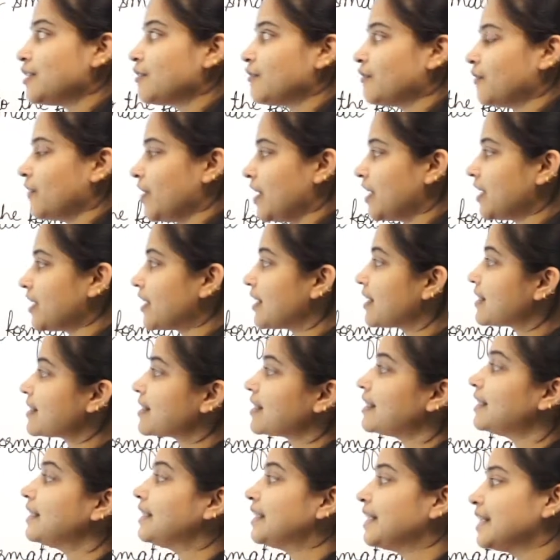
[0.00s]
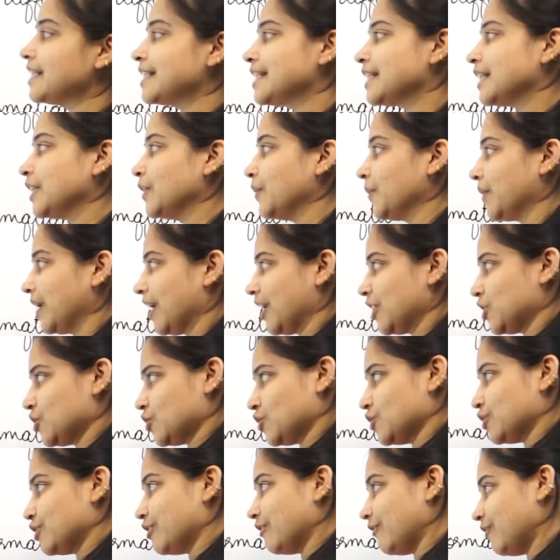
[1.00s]
defect is a
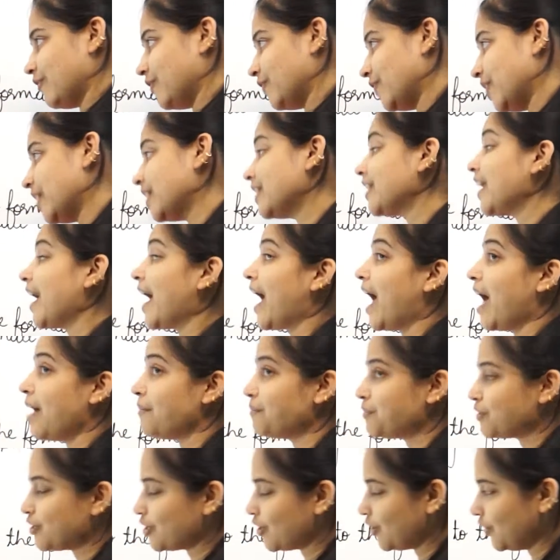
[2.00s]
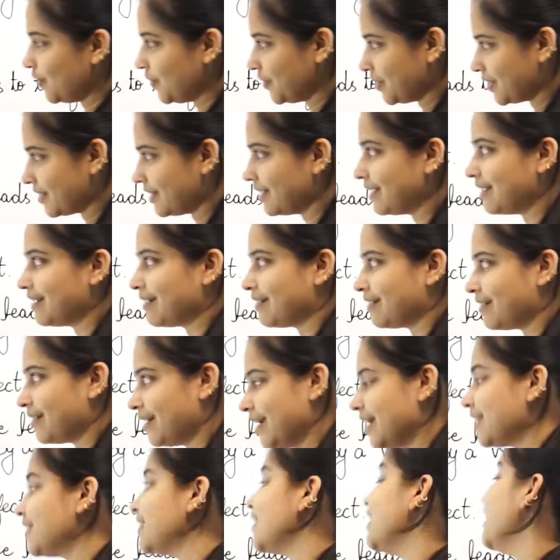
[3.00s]
dislocation defect. Absolutely
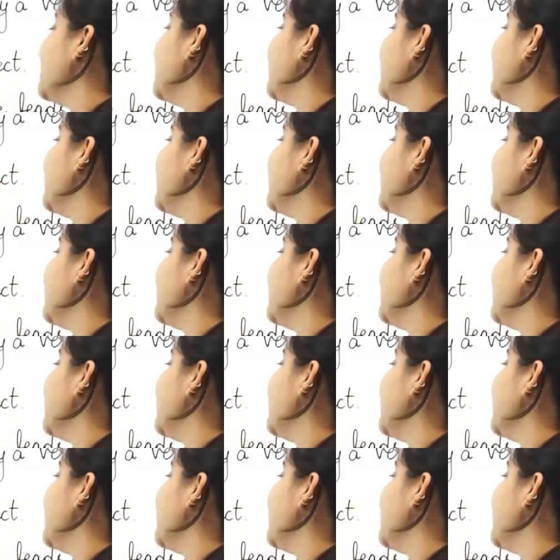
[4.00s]
correct.